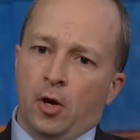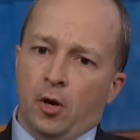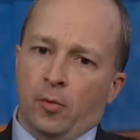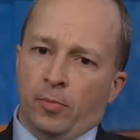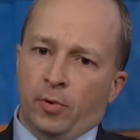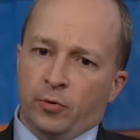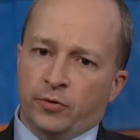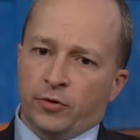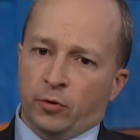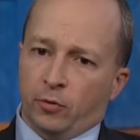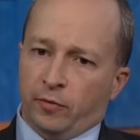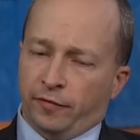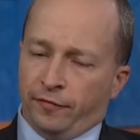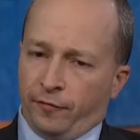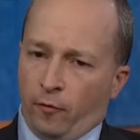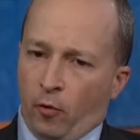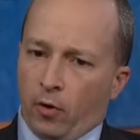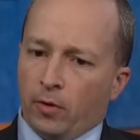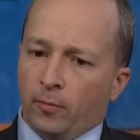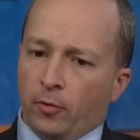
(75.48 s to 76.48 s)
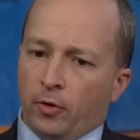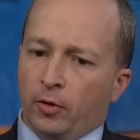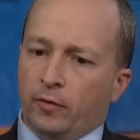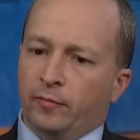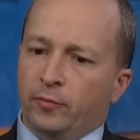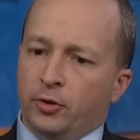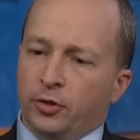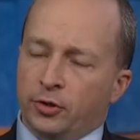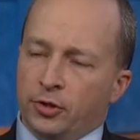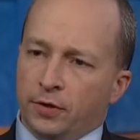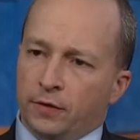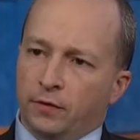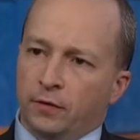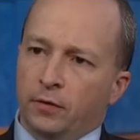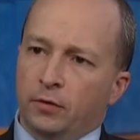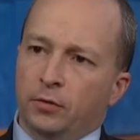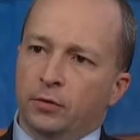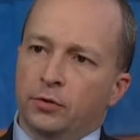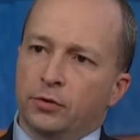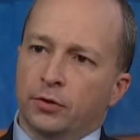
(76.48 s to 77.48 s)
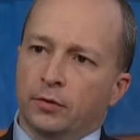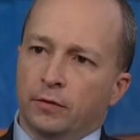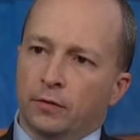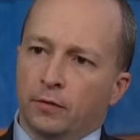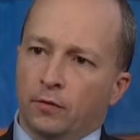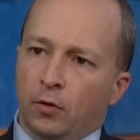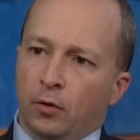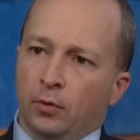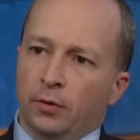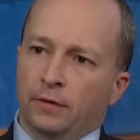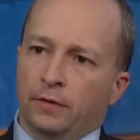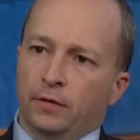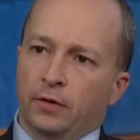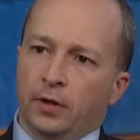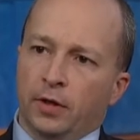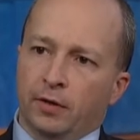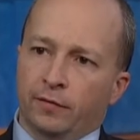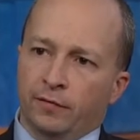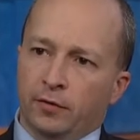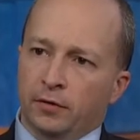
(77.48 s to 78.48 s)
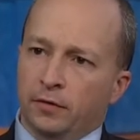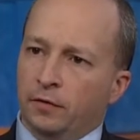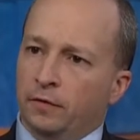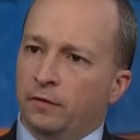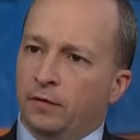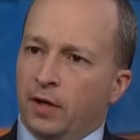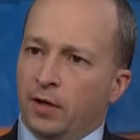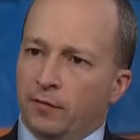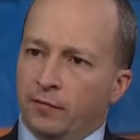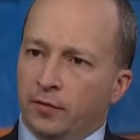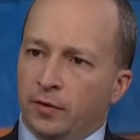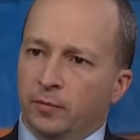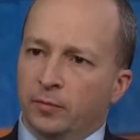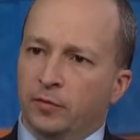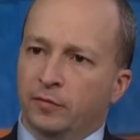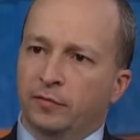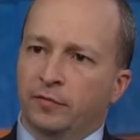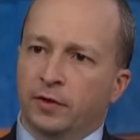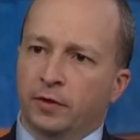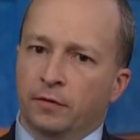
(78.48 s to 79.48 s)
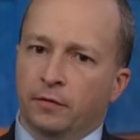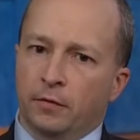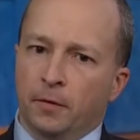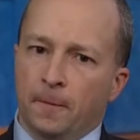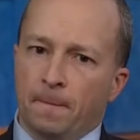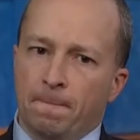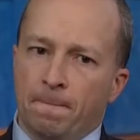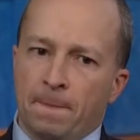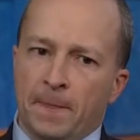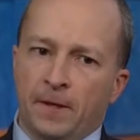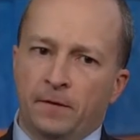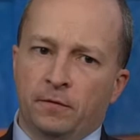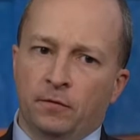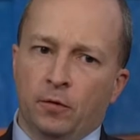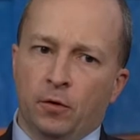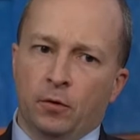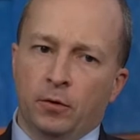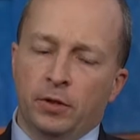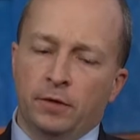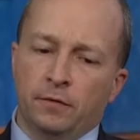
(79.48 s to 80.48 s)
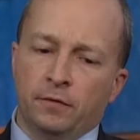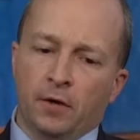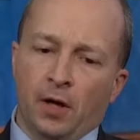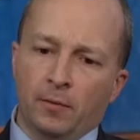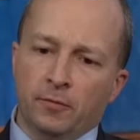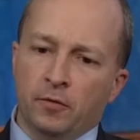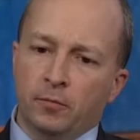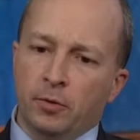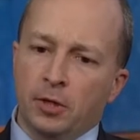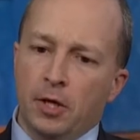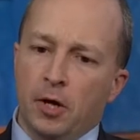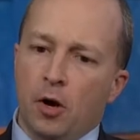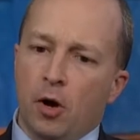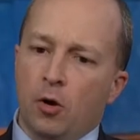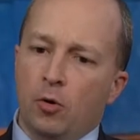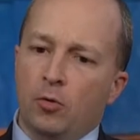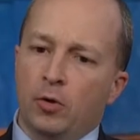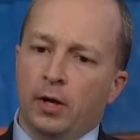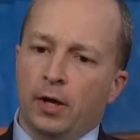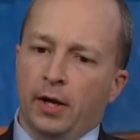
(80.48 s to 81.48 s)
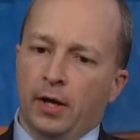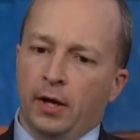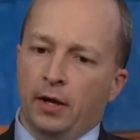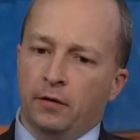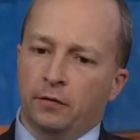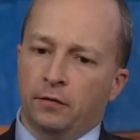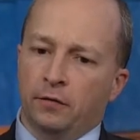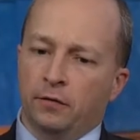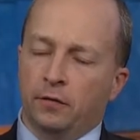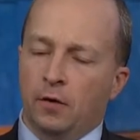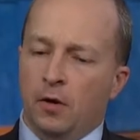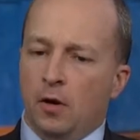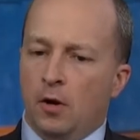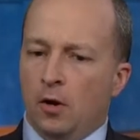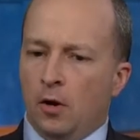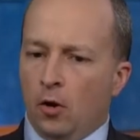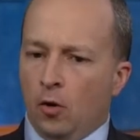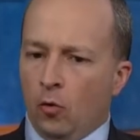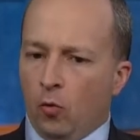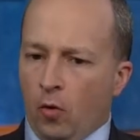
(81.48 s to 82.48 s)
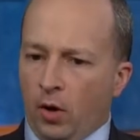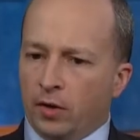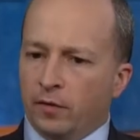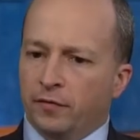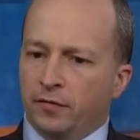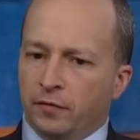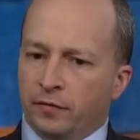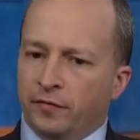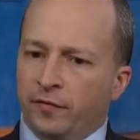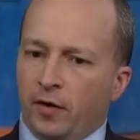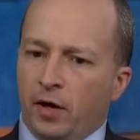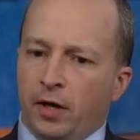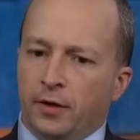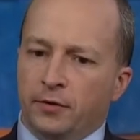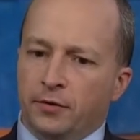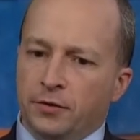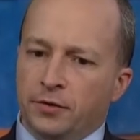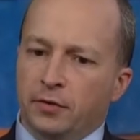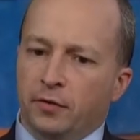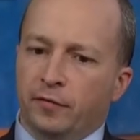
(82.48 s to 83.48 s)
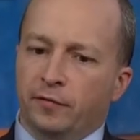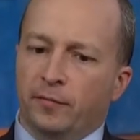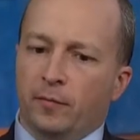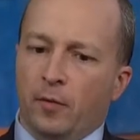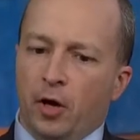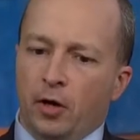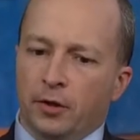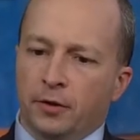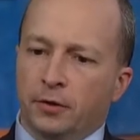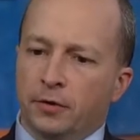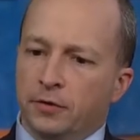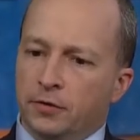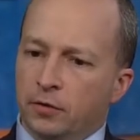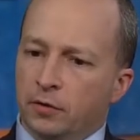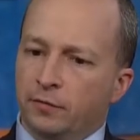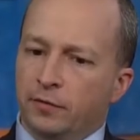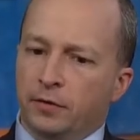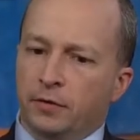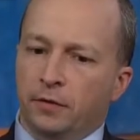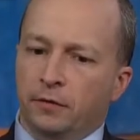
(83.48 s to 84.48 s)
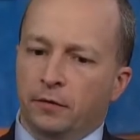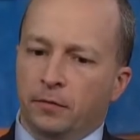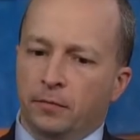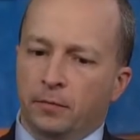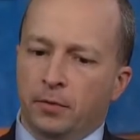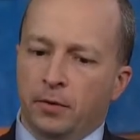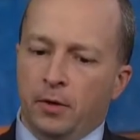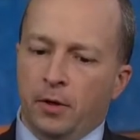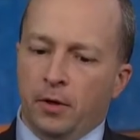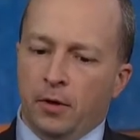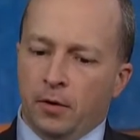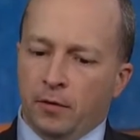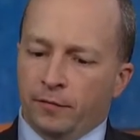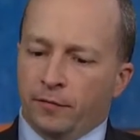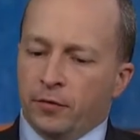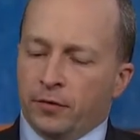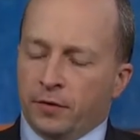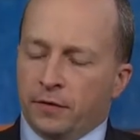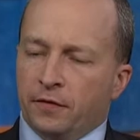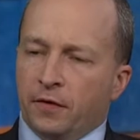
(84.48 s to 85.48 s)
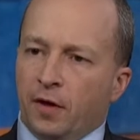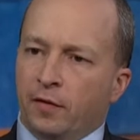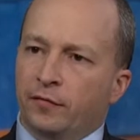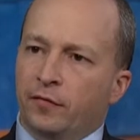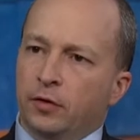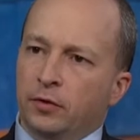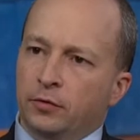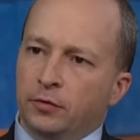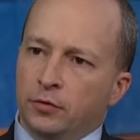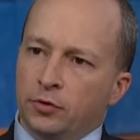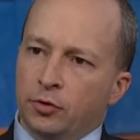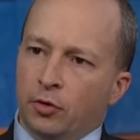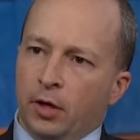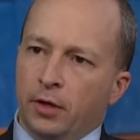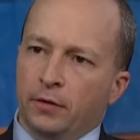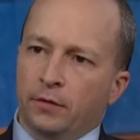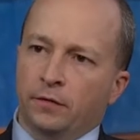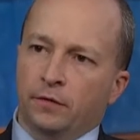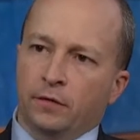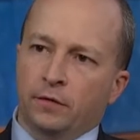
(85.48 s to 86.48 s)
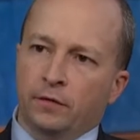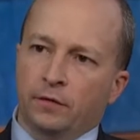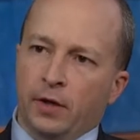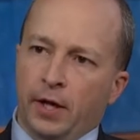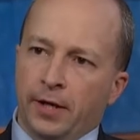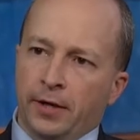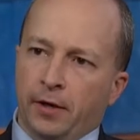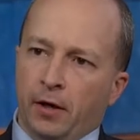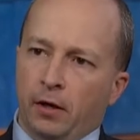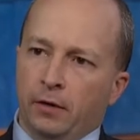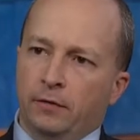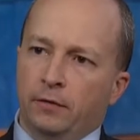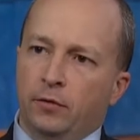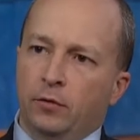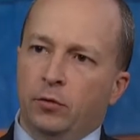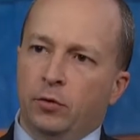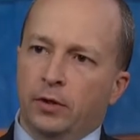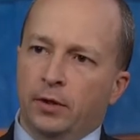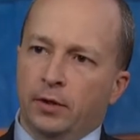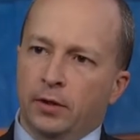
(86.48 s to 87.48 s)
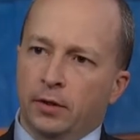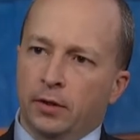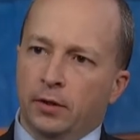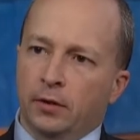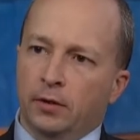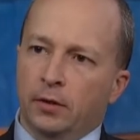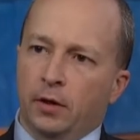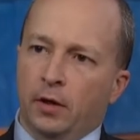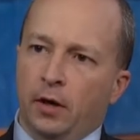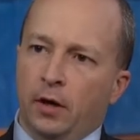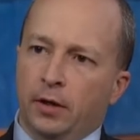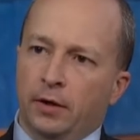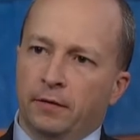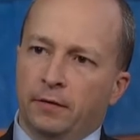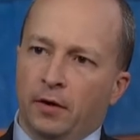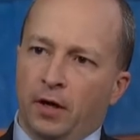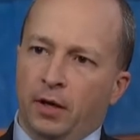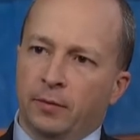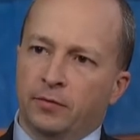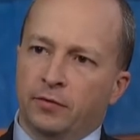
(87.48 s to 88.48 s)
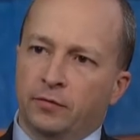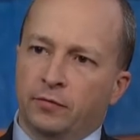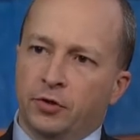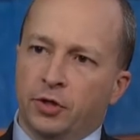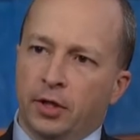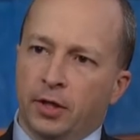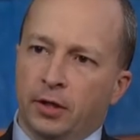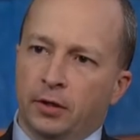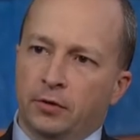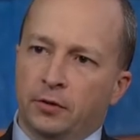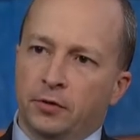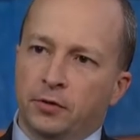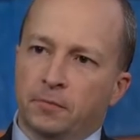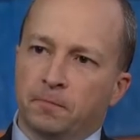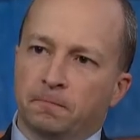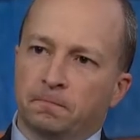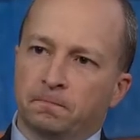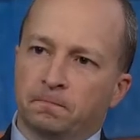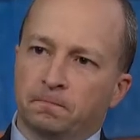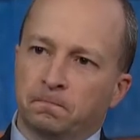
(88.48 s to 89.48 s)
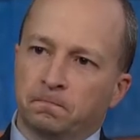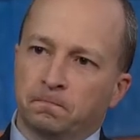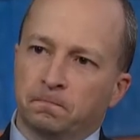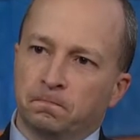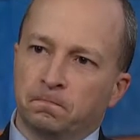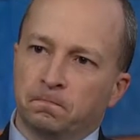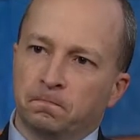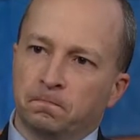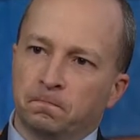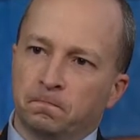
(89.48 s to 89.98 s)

but was a reformer of British institutions, always in an effort to save them, to fix them. And so he's come to be known as one of the fathers of modern conservatism for this effort to try to sustain continuity uh, in times of change. Right. Russell